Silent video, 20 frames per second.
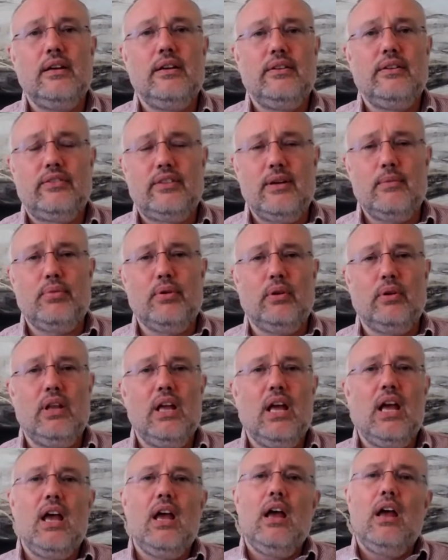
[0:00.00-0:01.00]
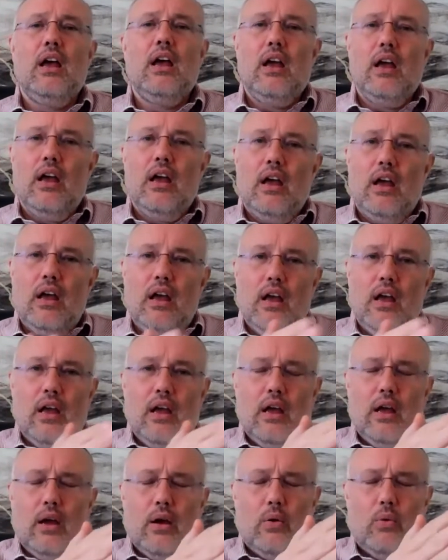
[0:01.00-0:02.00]
Simple.
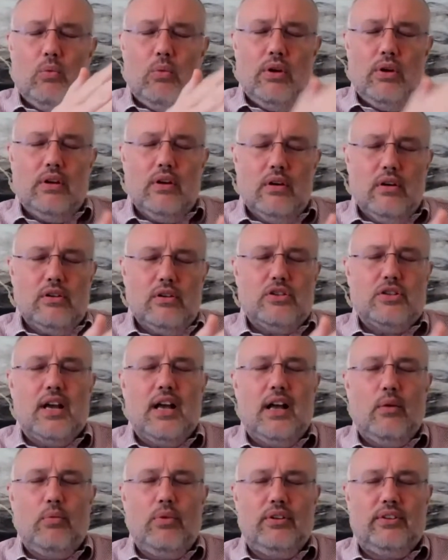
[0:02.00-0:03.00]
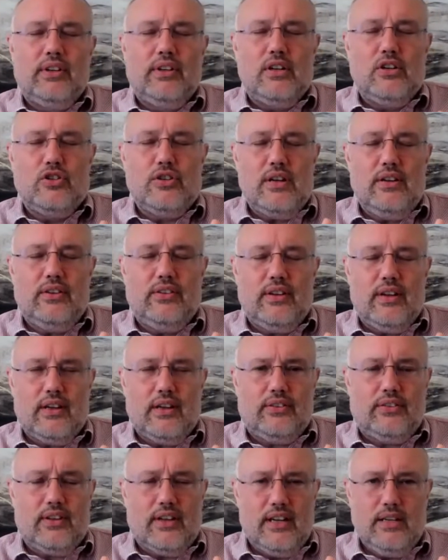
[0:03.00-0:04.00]
When your child was in
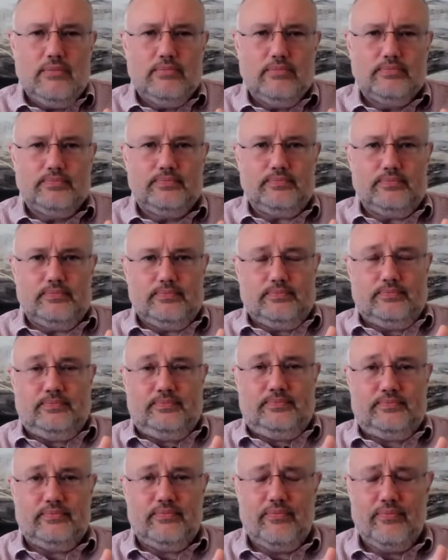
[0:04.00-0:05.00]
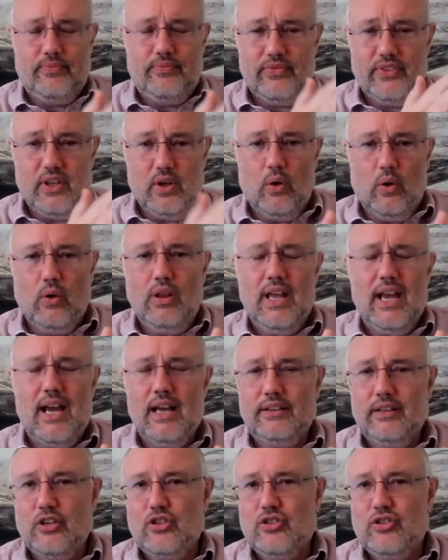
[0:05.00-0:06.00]
GCSE, they all
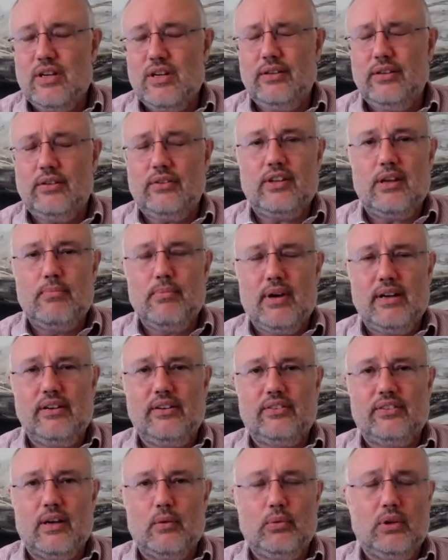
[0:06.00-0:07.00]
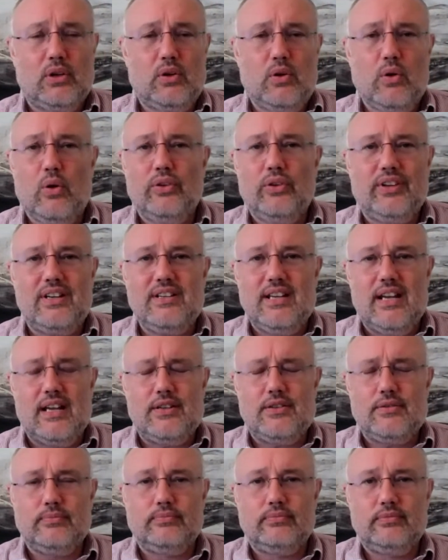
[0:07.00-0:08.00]
had the GCSE mindset. Well, of course they
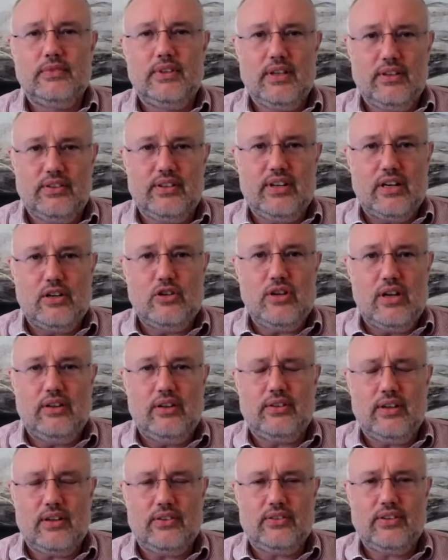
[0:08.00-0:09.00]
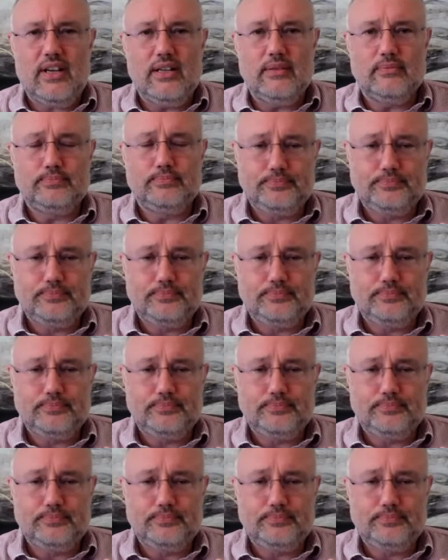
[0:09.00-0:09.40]
did, because they did GCSE.